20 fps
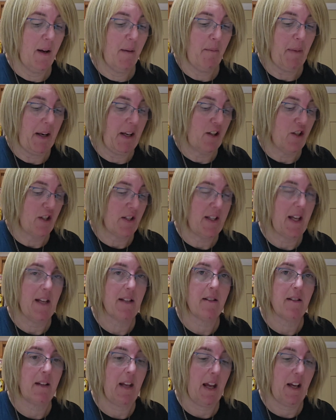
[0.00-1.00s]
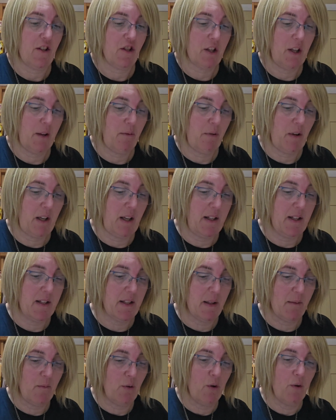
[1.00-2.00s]
but he just hasn't actually released
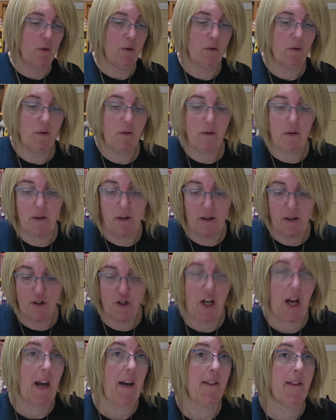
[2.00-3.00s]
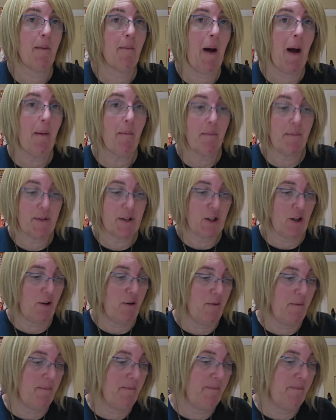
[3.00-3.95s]
them or charted them up. So